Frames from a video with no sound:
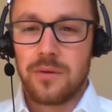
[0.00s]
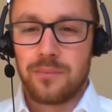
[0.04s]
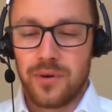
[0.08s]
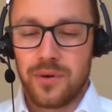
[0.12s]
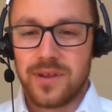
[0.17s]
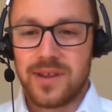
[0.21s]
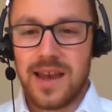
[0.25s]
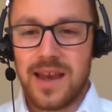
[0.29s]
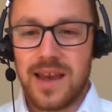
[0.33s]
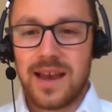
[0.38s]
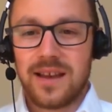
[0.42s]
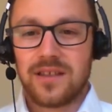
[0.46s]

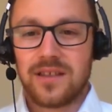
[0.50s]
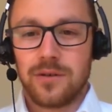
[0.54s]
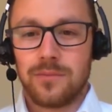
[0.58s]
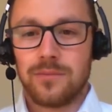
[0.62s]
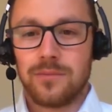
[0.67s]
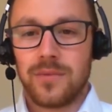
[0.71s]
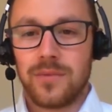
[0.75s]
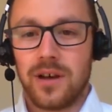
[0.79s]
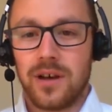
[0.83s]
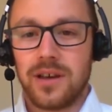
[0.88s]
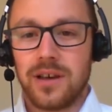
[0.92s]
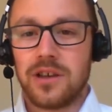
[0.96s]
protect
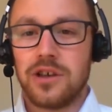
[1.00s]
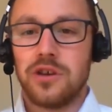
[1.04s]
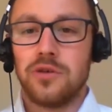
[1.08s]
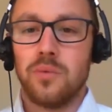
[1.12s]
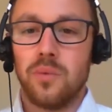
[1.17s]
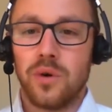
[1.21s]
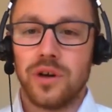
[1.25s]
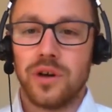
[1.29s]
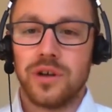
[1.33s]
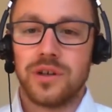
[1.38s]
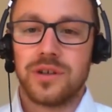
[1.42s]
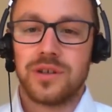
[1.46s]
them like you
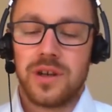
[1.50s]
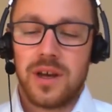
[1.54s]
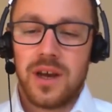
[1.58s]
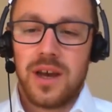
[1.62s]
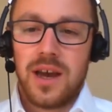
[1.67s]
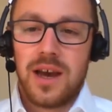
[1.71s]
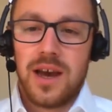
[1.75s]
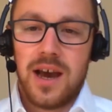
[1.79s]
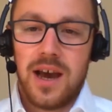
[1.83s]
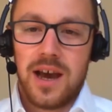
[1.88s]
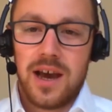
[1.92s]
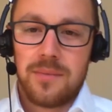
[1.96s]
would
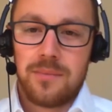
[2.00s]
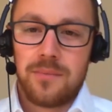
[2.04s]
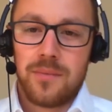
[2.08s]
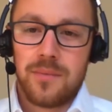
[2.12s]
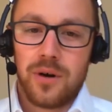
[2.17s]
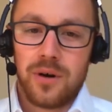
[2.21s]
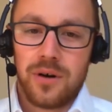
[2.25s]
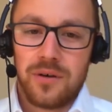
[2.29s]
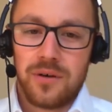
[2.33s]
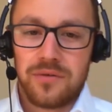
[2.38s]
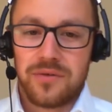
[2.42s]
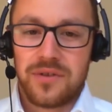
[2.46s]

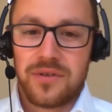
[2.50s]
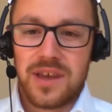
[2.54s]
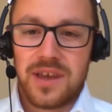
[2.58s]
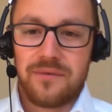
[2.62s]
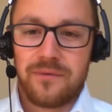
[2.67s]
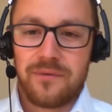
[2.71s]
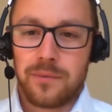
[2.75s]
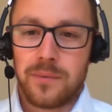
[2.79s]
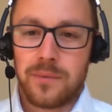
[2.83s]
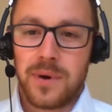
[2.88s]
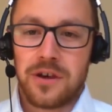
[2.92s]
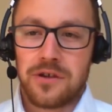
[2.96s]
the
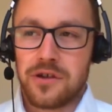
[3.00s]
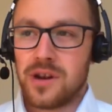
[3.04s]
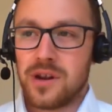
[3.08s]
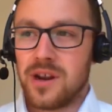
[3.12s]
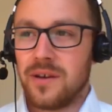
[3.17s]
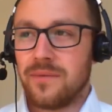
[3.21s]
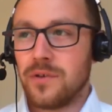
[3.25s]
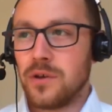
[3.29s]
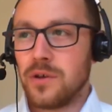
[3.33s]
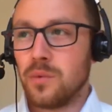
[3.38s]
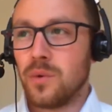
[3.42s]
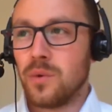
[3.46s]
information
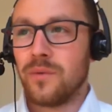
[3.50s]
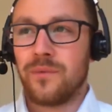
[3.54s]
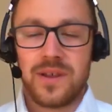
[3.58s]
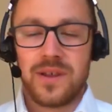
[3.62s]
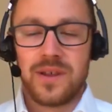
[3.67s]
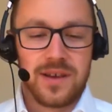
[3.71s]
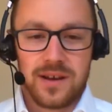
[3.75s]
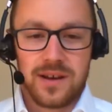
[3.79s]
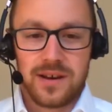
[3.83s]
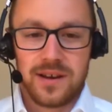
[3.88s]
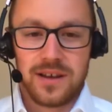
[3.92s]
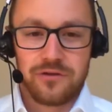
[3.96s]
if you were
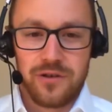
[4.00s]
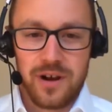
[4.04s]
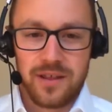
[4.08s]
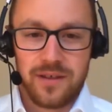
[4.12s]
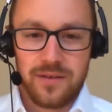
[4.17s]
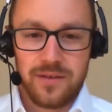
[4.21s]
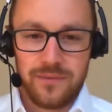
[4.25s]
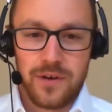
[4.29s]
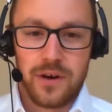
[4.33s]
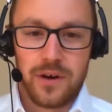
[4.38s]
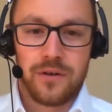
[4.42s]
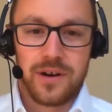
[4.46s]
physically
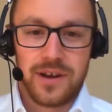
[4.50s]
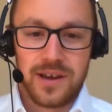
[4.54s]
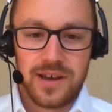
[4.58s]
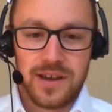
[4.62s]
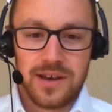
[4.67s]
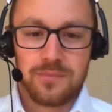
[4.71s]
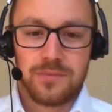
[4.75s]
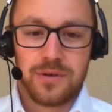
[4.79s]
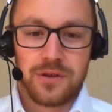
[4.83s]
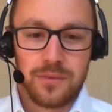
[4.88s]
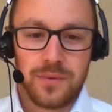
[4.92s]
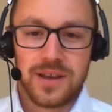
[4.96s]
transferring
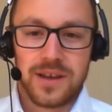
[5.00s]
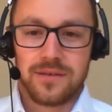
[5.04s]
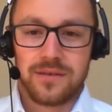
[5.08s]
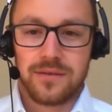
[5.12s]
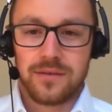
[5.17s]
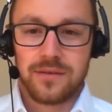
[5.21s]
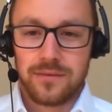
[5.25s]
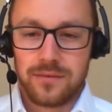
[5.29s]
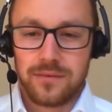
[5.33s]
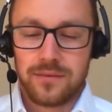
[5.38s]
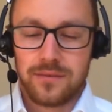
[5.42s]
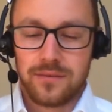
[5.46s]
it
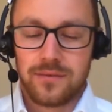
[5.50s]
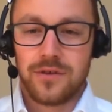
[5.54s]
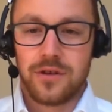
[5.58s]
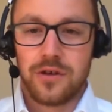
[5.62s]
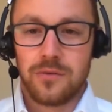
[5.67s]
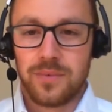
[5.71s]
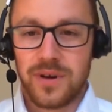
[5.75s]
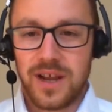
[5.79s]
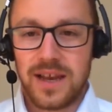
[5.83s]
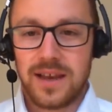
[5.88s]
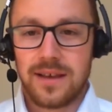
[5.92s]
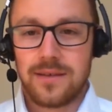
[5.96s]
between two
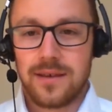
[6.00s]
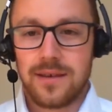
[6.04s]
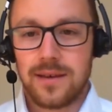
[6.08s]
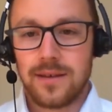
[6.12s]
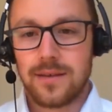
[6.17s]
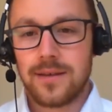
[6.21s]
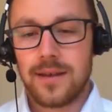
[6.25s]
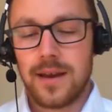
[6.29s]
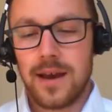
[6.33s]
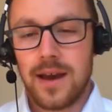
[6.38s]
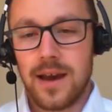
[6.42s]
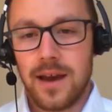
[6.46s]

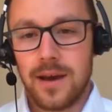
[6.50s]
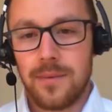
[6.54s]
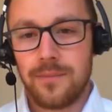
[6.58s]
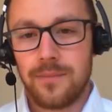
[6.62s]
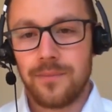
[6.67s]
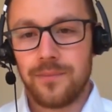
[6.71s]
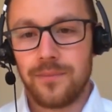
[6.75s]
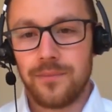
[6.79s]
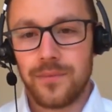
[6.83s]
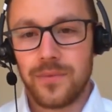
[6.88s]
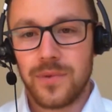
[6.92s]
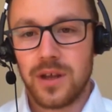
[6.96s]
places,
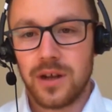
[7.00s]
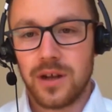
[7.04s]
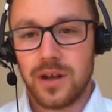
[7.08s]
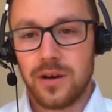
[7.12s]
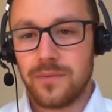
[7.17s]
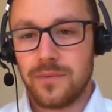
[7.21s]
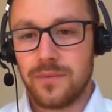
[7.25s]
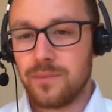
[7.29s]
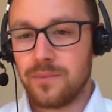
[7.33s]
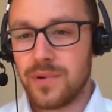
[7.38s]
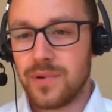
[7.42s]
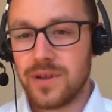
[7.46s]

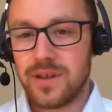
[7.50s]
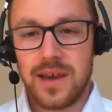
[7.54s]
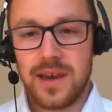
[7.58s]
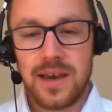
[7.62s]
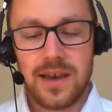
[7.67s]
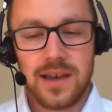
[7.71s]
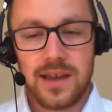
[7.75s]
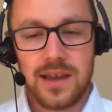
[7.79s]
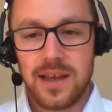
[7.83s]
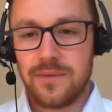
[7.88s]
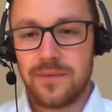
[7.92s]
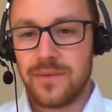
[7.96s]

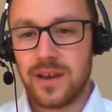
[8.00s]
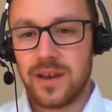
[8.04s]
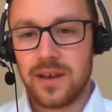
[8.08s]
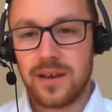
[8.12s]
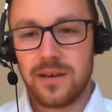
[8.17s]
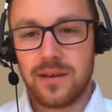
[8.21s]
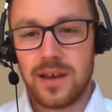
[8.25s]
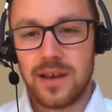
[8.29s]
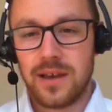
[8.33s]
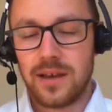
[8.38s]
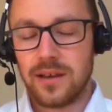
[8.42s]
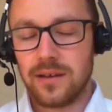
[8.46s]
particularly if
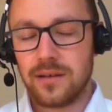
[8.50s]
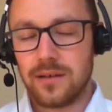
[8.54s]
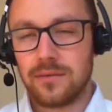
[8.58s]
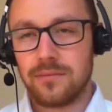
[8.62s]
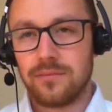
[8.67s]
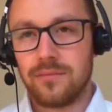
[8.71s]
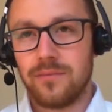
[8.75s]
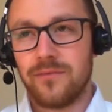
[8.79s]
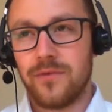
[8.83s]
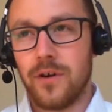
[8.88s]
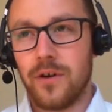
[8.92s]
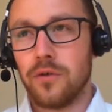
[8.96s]
it
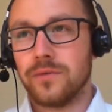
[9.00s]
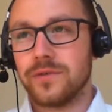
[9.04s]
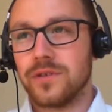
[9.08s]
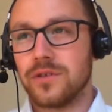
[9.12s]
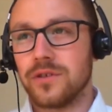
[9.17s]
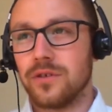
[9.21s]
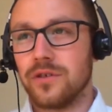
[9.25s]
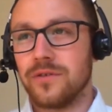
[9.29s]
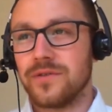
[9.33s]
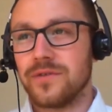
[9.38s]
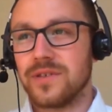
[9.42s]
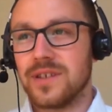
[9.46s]
involves
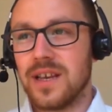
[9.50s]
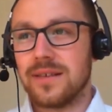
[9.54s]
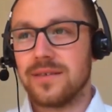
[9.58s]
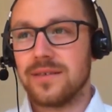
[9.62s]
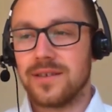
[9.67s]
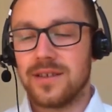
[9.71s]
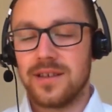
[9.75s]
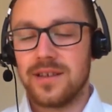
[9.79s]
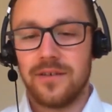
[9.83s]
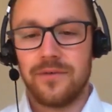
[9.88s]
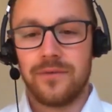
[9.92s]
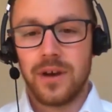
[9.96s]
sort of
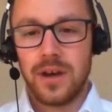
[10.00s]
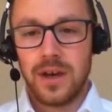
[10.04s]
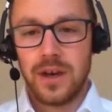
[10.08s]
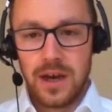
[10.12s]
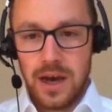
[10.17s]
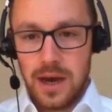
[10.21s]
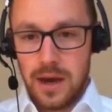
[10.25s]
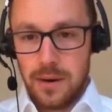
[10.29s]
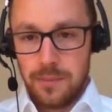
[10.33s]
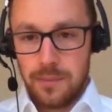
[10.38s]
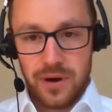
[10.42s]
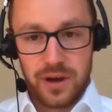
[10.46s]
sensitive
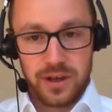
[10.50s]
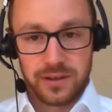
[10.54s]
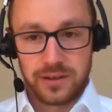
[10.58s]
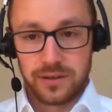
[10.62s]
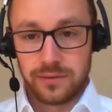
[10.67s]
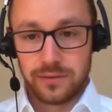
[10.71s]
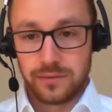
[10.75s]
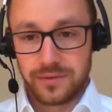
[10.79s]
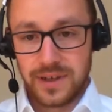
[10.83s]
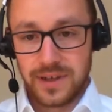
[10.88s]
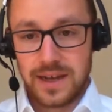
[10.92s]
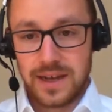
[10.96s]

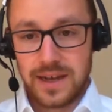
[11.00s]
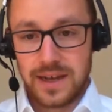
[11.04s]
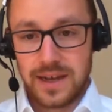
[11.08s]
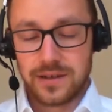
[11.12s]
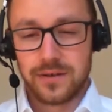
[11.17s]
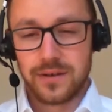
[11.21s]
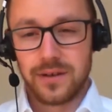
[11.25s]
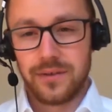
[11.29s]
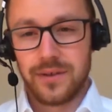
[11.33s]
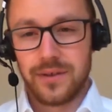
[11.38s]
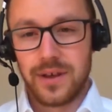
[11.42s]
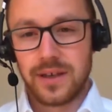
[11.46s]
personal
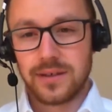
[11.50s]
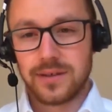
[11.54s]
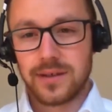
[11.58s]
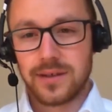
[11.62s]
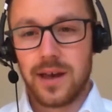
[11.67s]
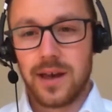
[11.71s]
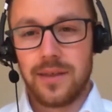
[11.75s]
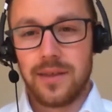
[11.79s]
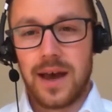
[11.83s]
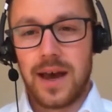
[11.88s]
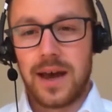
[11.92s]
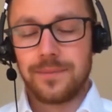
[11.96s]
data and things
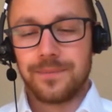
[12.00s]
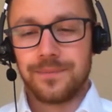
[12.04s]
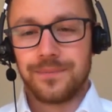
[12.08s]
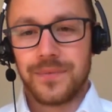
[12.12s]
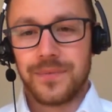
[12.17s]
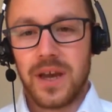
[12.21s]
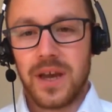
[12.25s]
like that.